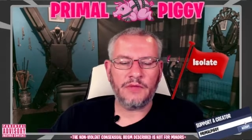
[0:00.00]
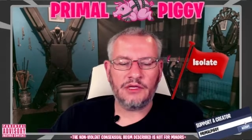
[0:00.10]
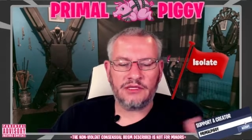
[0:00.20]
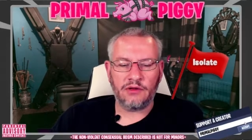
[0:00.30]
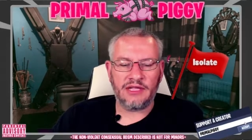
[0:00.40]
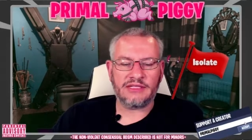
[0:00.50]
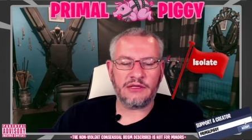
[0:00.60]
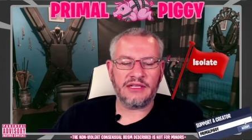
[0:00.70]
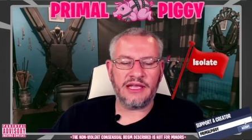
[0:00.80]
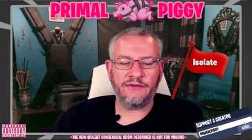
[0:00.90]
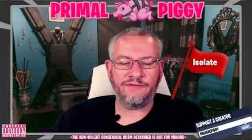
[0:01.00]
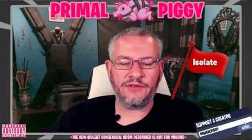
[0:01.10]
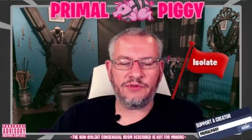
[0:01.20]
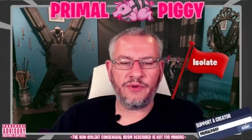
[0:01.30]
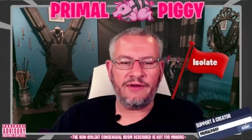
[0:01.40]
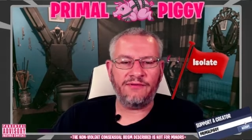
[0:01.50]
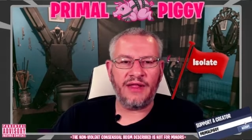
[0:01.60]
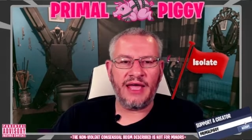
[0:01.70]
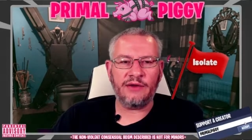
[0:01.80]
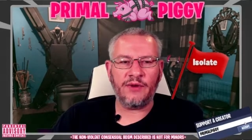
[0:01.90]
So let's look at that first red
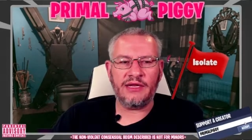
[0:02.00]
flag right